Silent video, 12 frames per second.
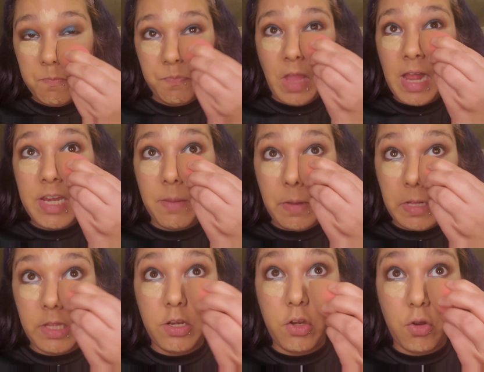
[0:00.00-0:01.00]
I
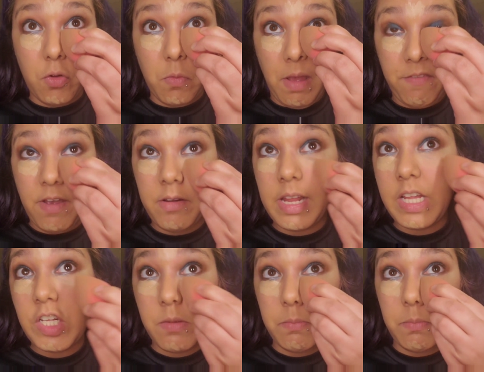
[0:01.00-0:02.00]
typically do my
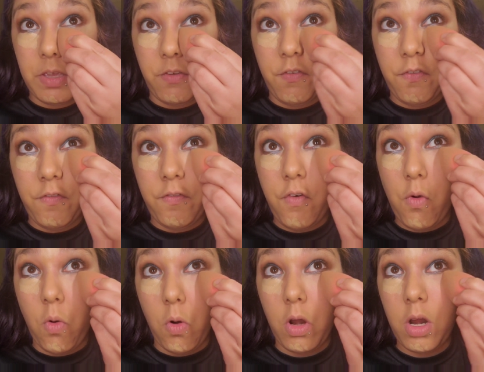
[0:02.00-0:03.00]
foundation
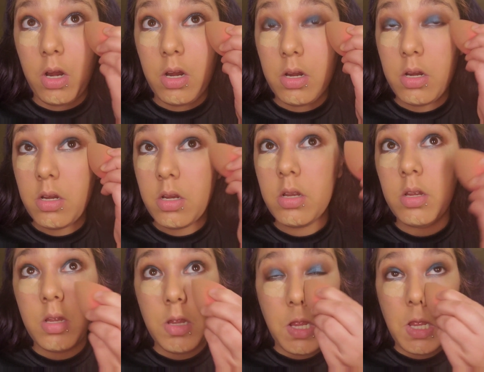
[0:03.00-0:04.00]
before
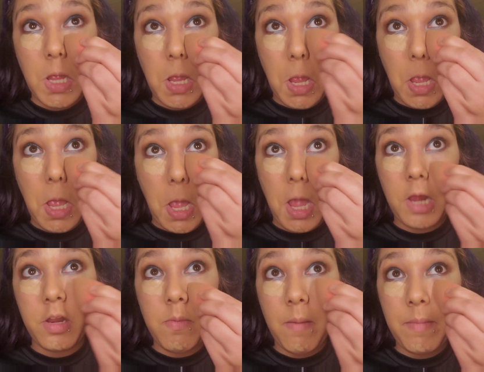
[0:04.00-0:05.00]
I
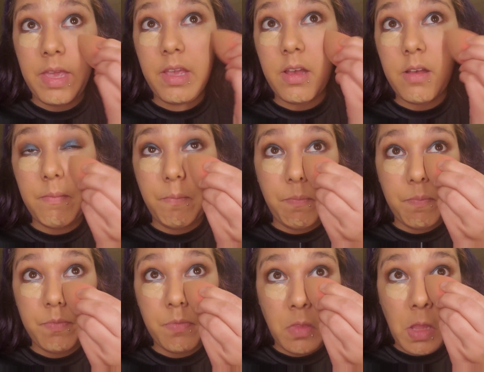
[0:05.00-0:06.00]
do my makeup,
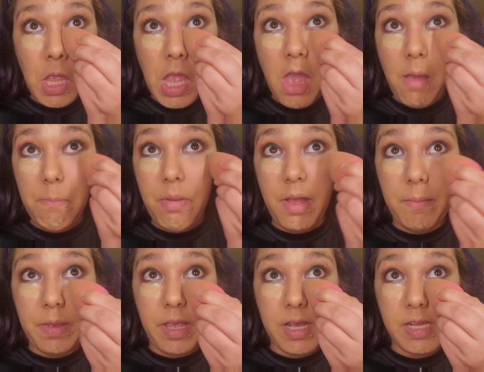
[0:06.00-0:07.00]
but
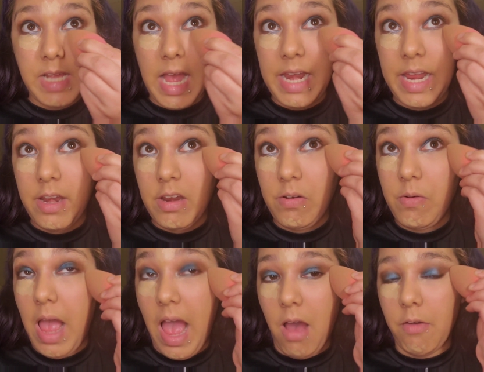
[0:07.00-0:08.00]
because I didn't know
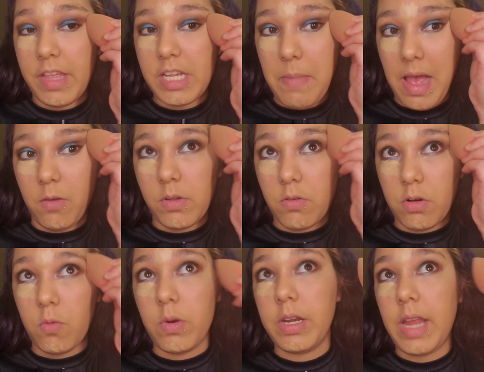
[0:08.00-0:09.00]
how this palette was going to
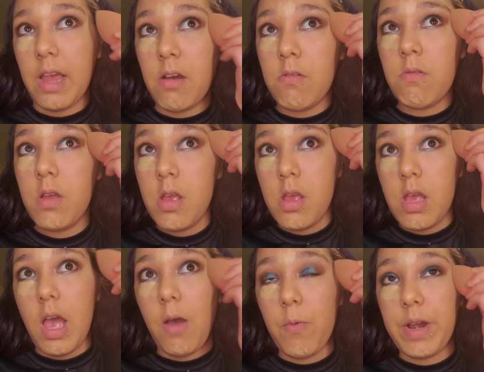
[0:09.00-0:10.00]
work out,
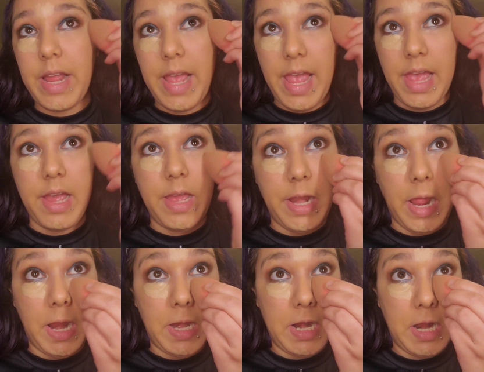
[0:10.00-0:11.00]
I went ahead
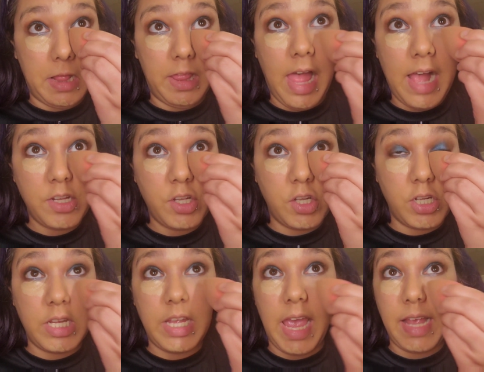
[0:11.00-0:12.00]
and did it last just
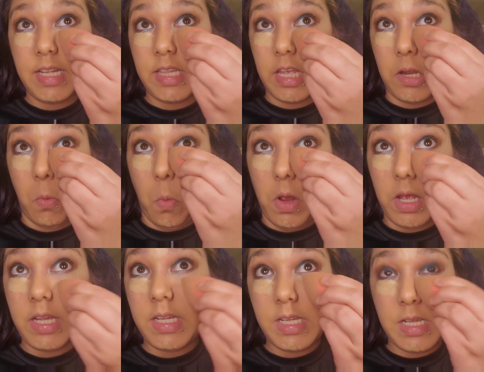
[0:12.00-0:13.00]
in case there
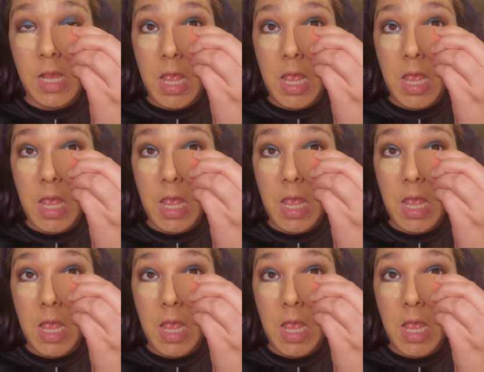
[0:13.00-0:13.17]
was